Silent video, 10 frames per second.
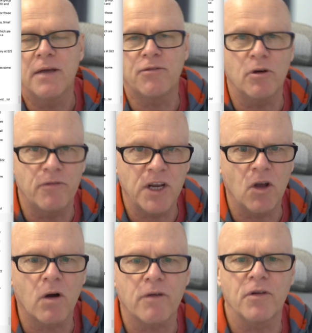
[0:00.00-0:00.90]
If you're a
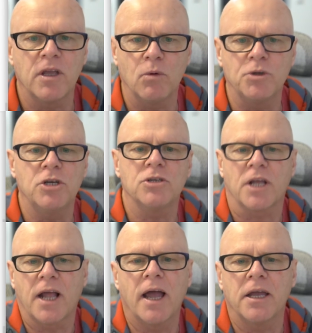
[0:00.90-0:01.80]
videographer, you would
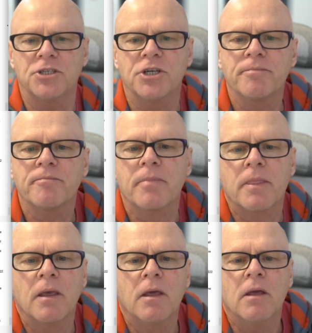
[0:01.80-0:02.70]
use a cage.
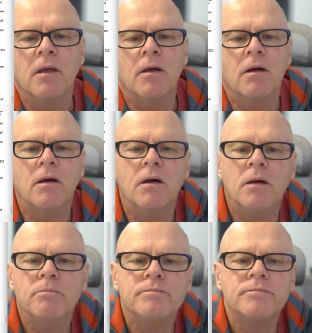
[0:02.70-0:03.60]

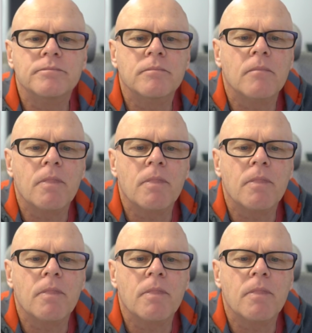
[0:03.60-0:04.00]
Um,